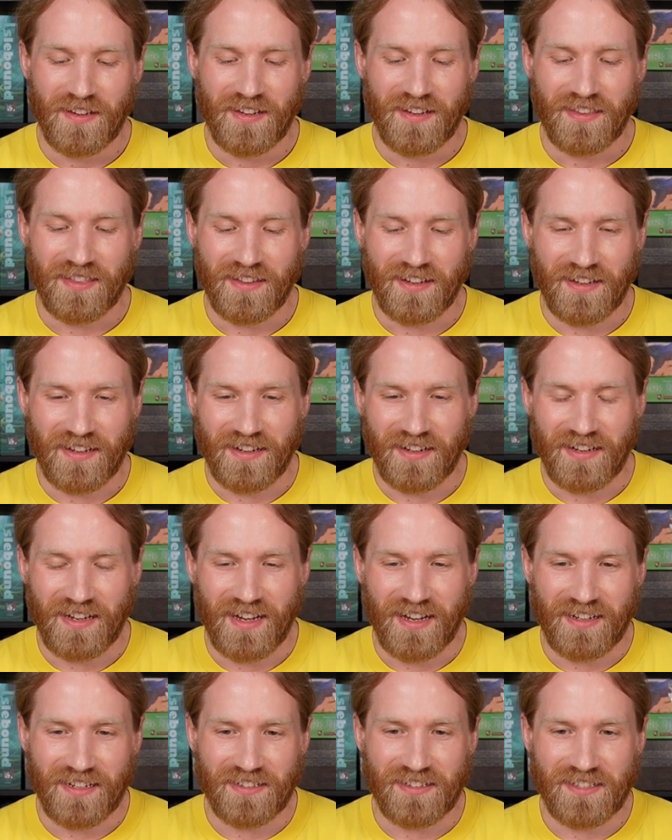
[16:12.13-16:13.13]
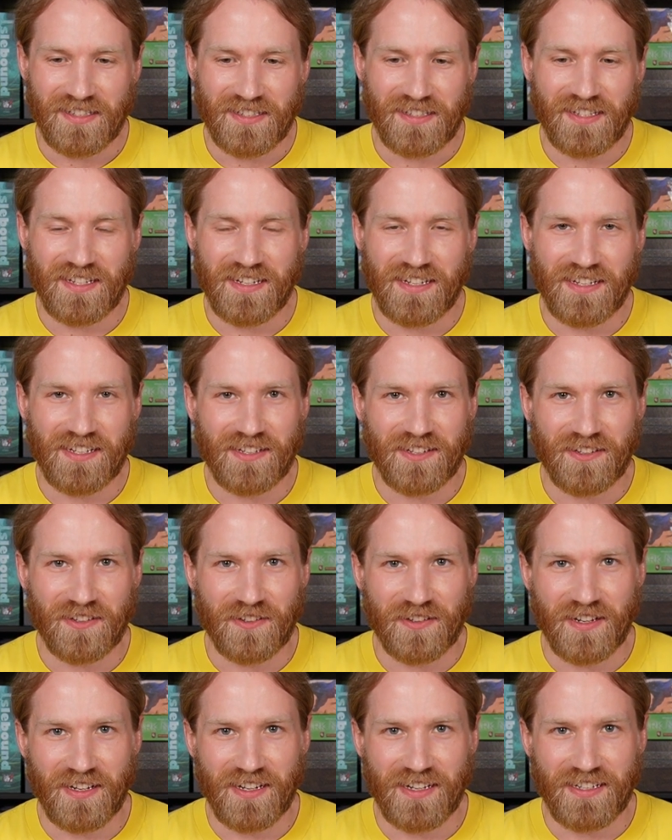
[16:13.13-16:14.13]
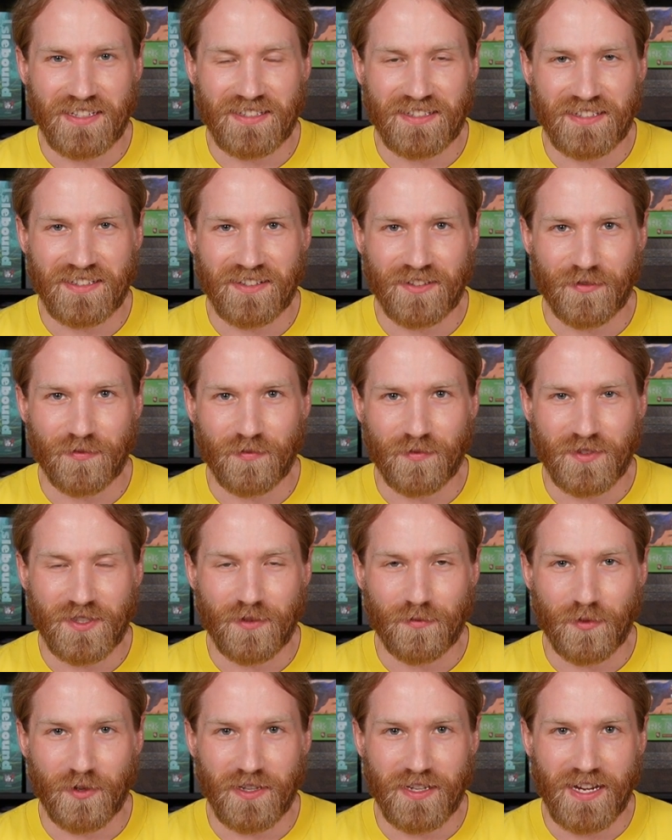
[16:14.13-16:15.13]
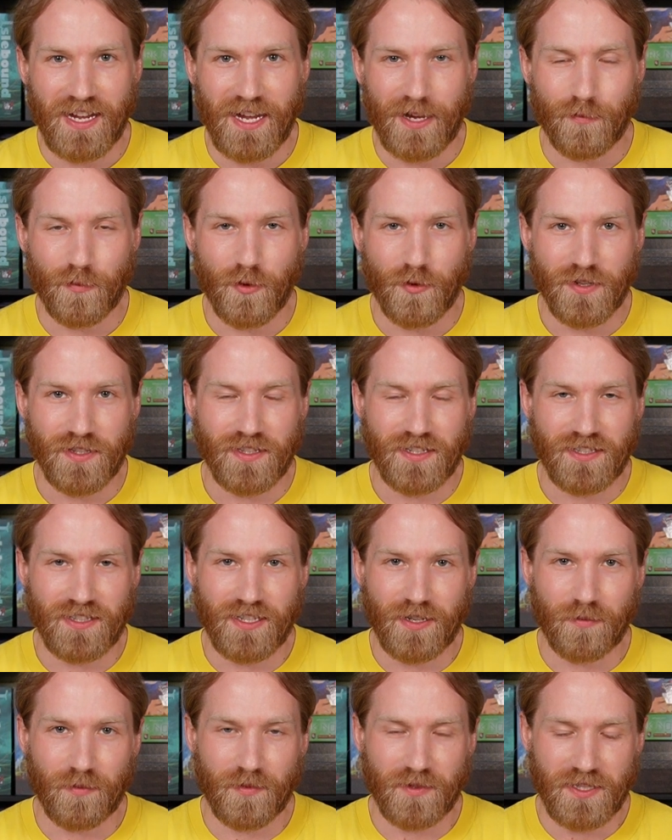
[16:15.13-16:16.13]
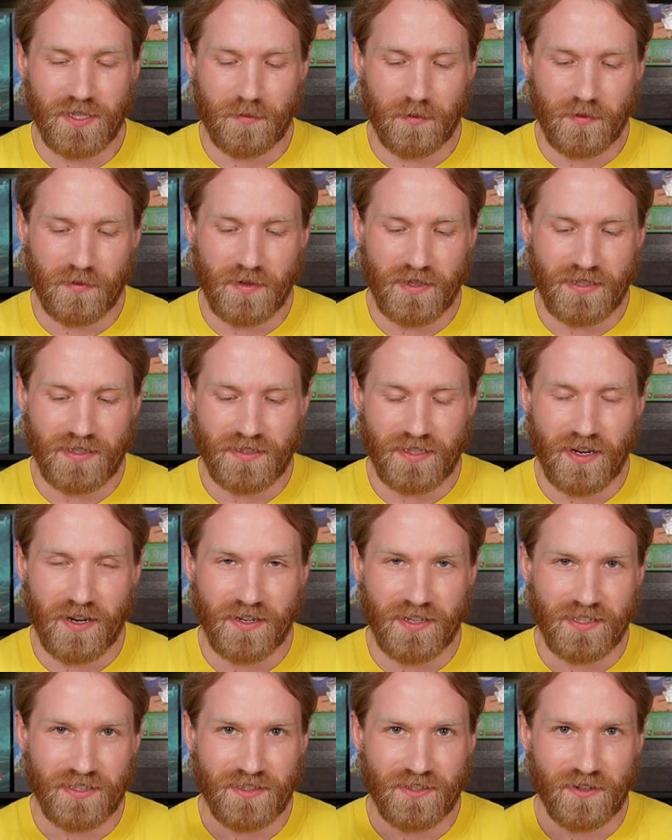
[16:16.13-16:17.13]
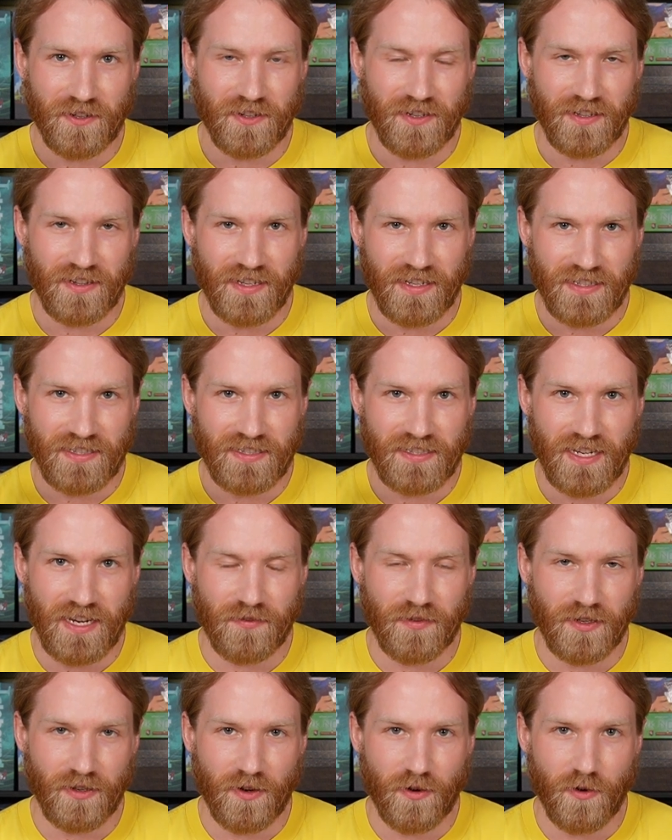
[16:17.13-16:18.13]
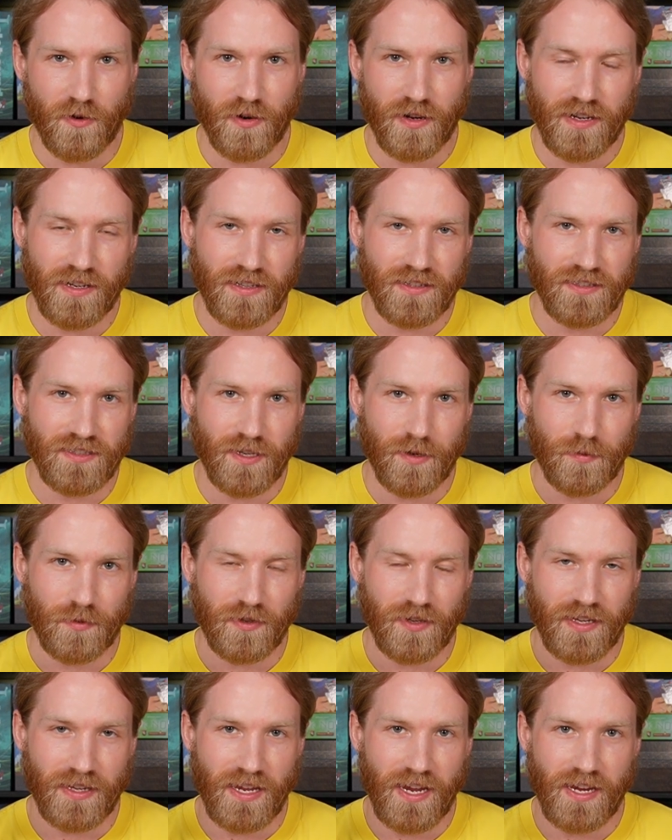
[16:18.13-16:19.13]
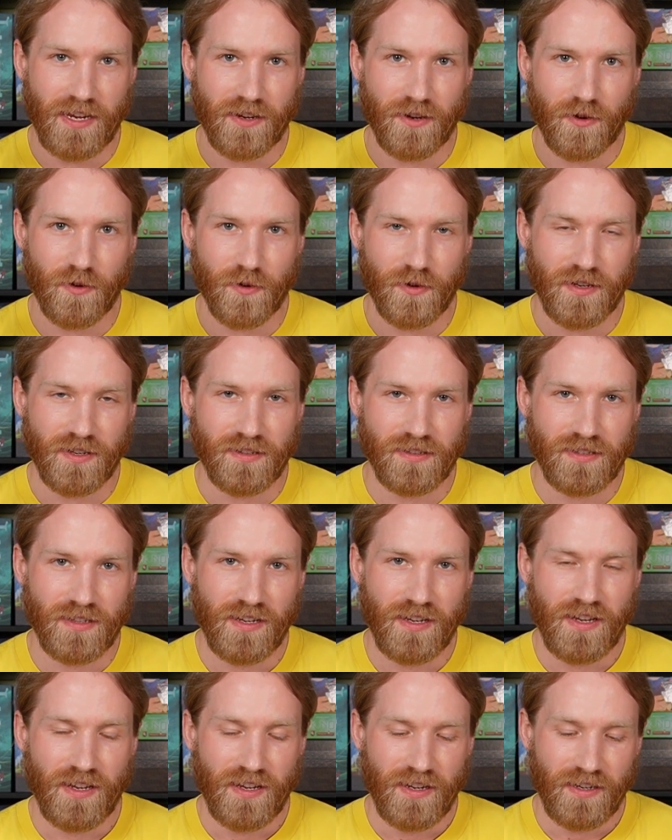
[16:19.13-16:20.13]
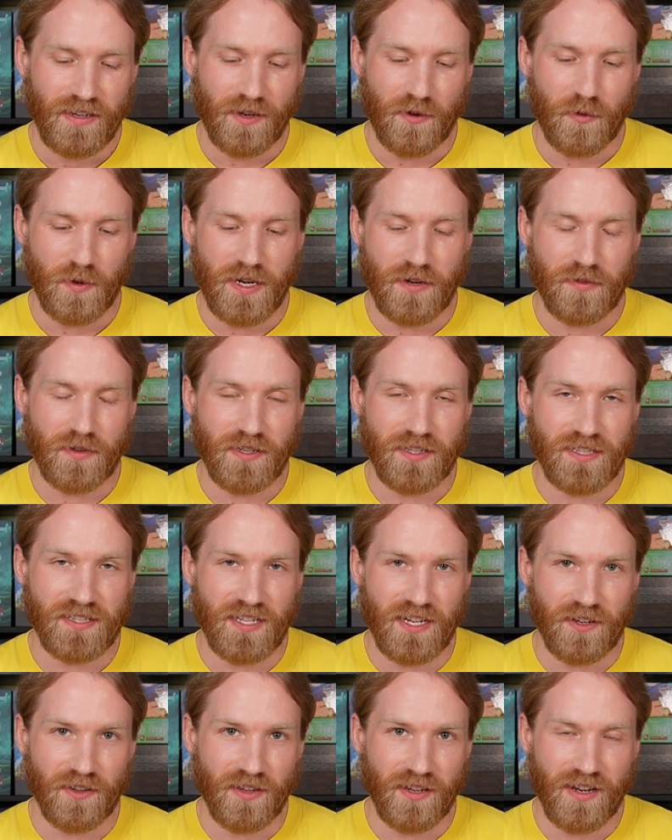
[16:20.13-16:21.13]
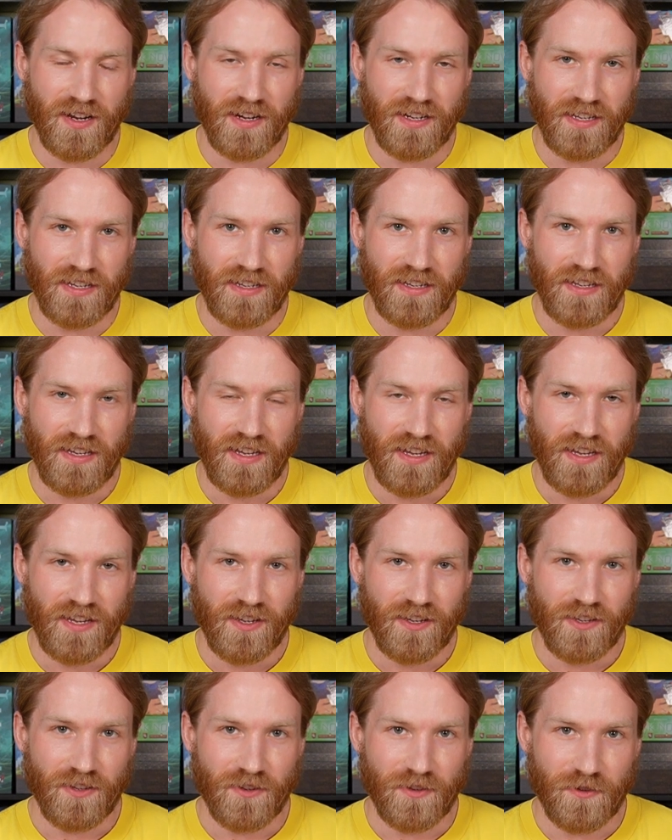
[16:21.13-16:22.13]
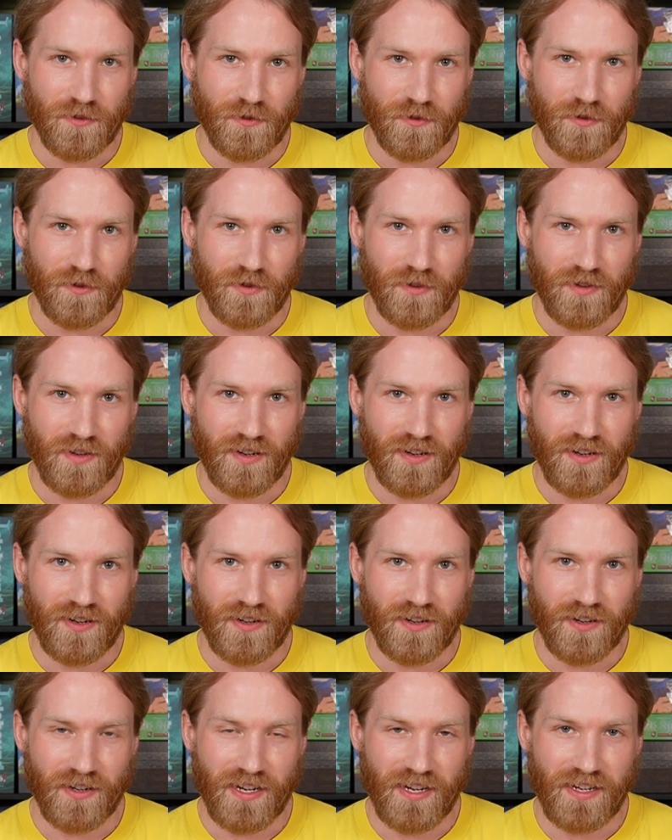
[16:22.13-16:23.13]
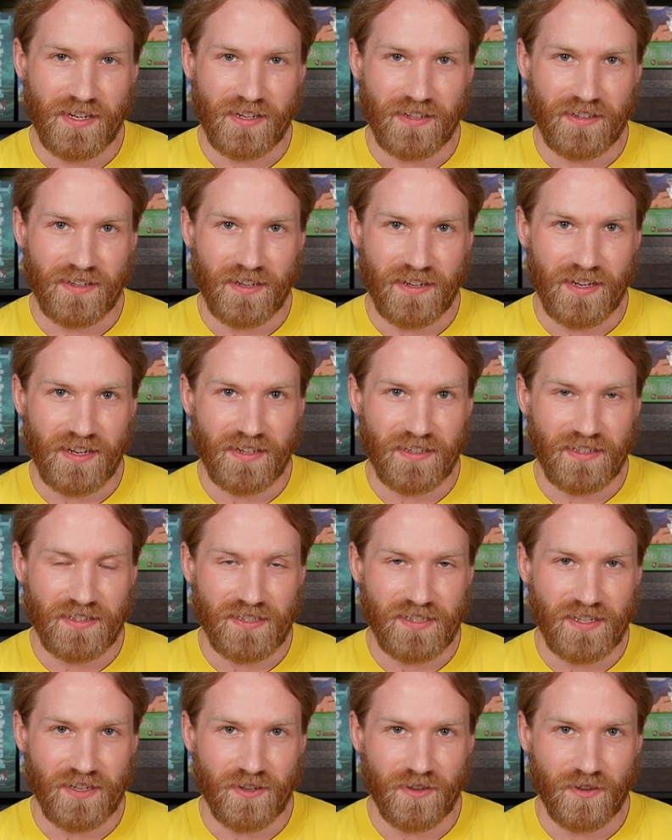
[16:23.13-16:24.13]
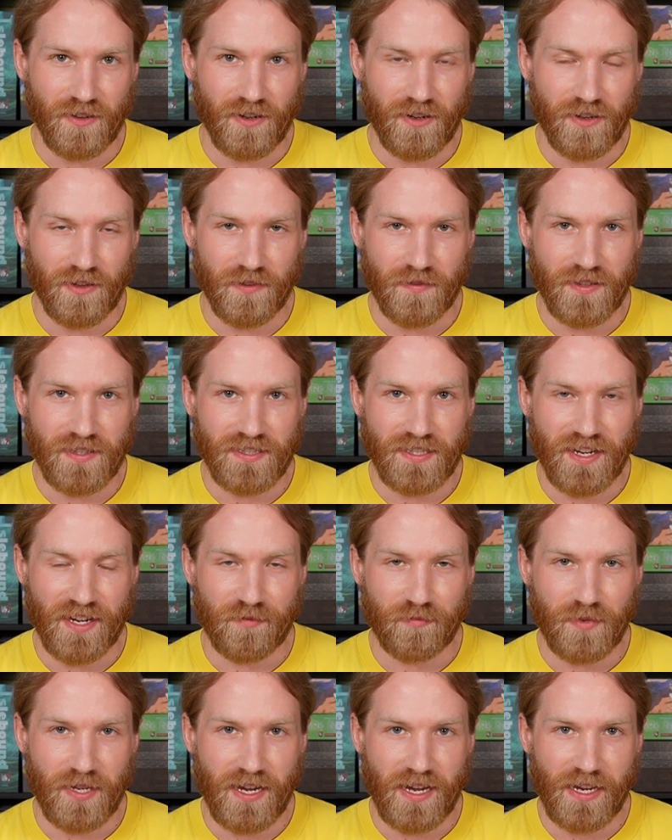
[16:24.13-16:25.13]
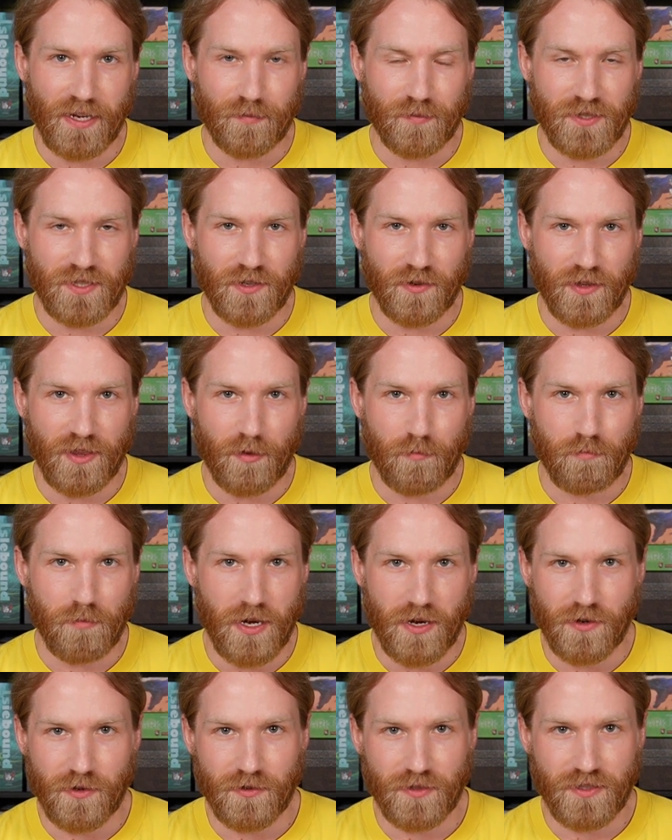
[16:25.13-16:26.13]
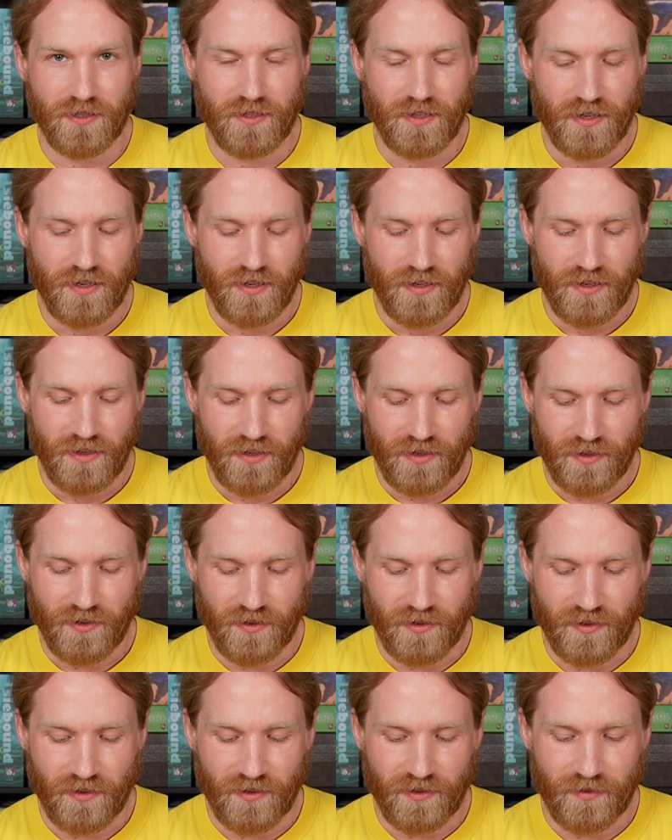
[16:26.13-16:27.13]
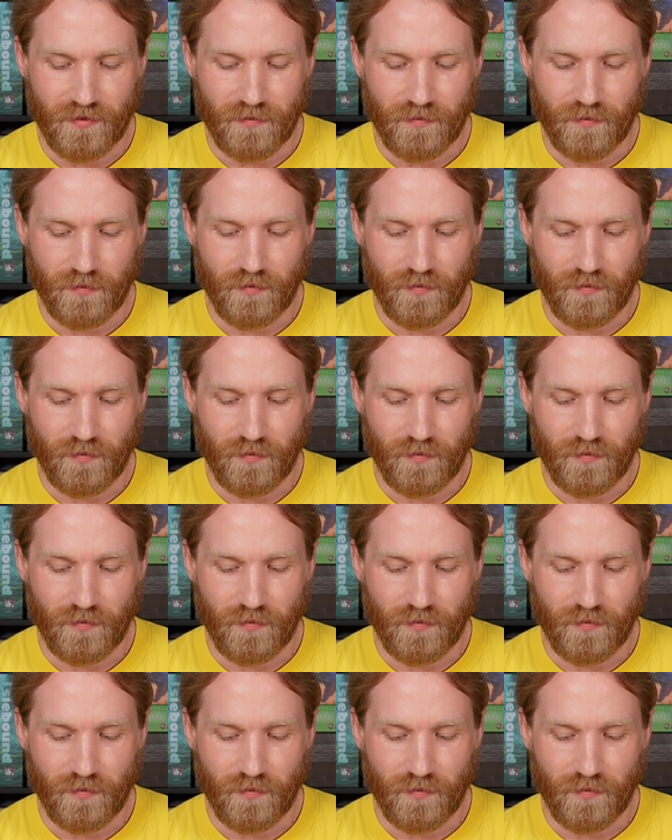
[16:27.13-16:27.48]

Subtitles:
Then I could see you getting some really high points, because some of these honeys start at like 7 coins, some are like 8 coins. Now whenever you sell the honey, you are getting again to sell all of the same type, so at the most you're